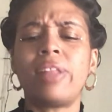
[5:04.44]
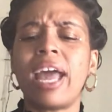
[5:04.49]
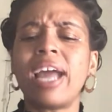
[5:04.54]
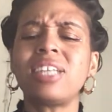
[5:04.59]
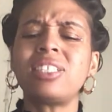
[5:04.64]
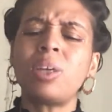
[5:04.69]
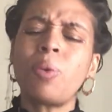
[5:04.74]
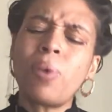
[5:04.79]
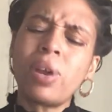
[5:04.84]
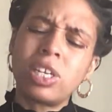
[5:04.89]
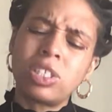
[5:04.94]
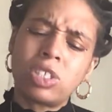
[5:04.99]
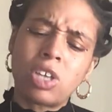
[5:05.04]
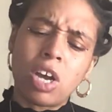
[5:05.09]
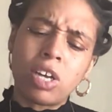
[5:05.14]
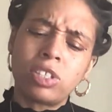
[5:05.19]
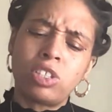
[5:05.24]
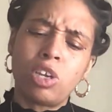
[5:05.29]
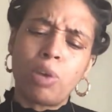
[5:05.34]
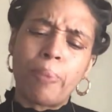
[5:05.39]
They actually want to
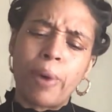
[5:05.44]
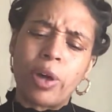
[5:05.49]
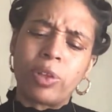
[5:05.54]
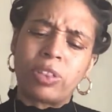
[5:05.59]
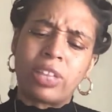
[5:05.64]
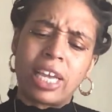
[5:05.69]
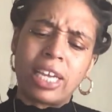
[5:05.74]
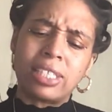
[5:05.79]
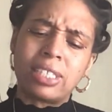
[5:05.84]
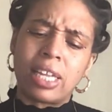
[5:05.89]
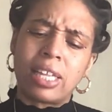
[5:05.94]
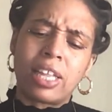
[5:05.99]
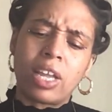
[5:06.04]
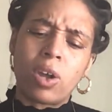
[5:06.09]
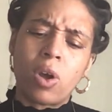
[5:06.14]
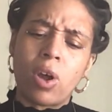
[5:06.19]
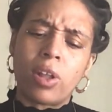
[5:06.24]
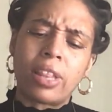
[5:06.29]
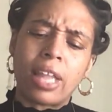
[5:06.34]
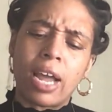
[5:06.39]
talk to you about things that
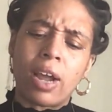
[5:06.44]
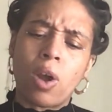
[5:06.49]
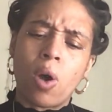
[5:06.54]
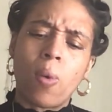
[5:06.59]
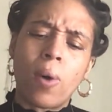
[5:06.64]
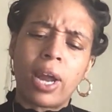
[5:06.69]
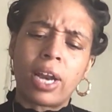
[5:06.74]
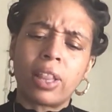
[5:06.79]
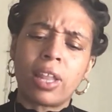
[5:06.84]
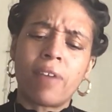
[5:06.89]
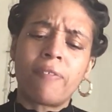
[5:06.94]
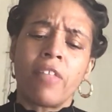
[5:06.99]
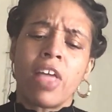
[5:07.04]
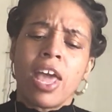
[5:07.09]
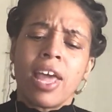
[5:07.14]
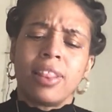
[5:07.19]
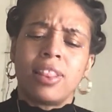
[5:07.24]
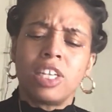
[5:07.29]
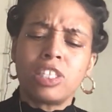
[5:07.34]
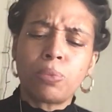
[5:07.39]
go on in life.
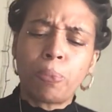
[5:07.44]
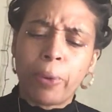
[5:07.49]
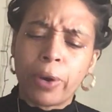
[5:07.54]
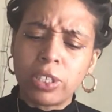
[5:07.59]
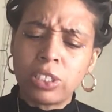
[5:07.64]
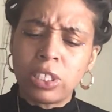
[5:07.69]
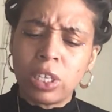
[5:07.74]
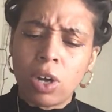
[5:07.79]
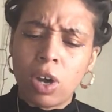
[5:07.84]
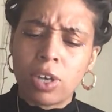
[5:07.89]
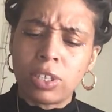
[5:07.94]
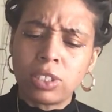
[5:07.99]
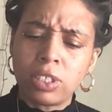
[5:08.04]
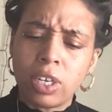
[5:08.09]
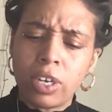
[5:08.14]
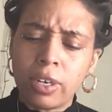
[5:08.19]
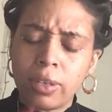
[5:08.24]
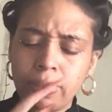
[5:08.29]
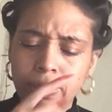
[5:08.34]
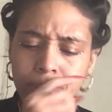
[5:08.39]
This person
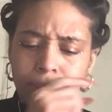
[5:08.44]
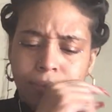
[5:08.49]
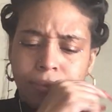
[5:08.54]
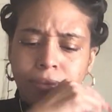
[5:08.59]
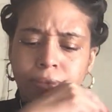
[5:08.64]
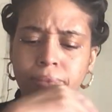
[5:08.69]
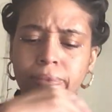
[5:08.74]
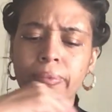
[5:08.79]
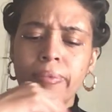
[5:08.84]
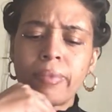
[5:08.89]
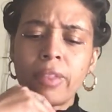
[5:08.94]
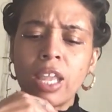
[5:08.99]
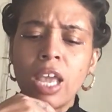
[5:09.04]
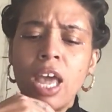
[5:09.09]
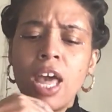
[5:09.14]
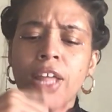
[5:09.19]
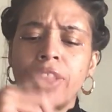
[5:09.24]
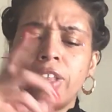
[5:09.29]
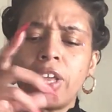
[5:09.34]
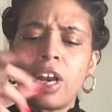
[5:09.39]
also,
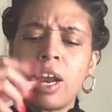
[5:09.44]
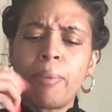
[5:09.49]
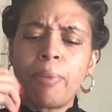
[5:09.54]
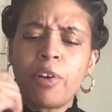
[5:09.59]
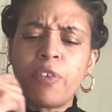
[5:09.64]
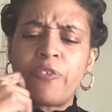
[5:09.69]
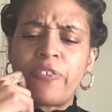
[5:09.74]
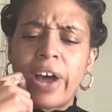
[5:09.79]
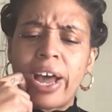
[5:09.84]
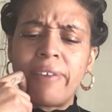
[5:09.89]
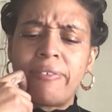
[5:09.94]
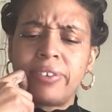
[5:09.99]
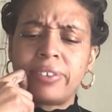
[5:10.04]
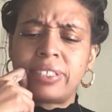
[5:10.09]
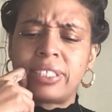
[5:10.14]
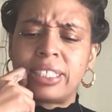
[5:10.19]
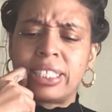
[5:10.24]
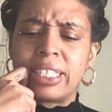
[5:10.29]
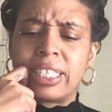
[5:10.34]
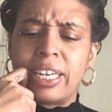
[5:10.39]
the number 5
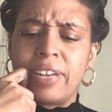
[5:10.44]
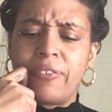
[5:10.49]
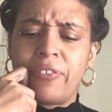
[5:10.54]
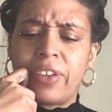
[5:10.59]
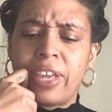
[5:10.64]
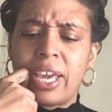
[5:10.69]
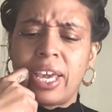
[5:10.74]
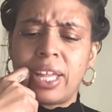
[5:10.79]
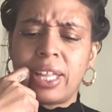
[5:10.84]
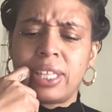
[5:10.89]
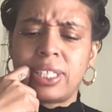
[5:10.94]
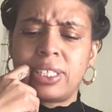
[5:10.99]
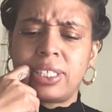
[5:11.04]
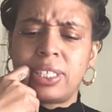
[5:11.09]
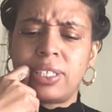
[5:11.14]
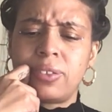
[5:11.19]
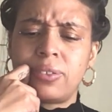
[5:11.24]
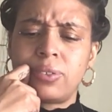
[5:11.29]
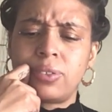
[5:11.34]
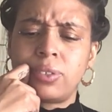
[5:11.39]
is significant. Let's
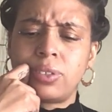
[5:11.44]
see.